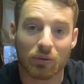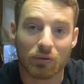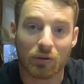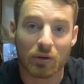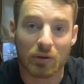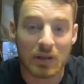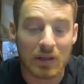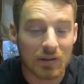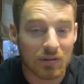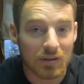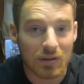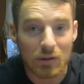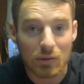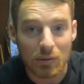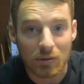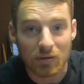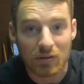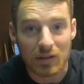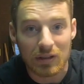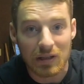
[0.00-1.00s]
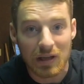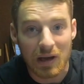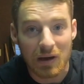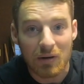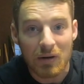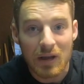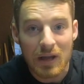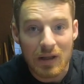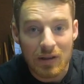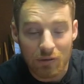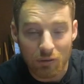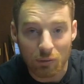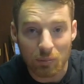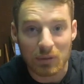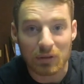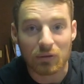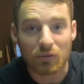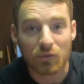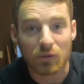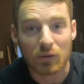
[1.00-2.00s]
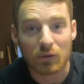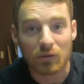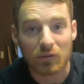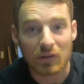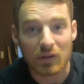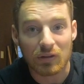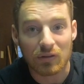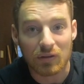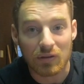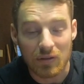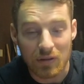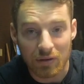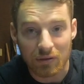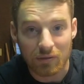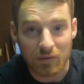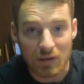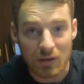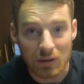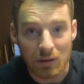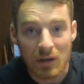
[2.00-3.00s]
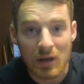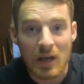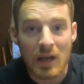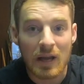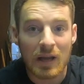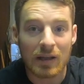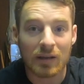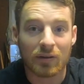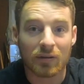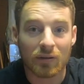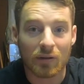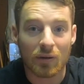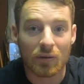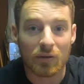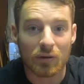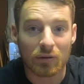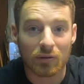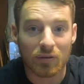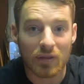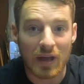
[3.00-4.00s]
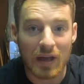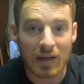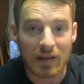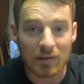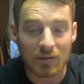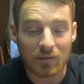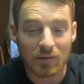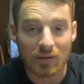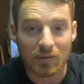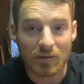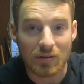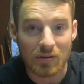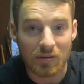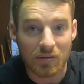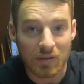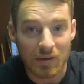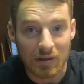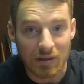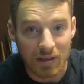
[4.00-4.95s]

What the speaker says: So he's at USC now. This will be his first season this year, and so there's that consistency.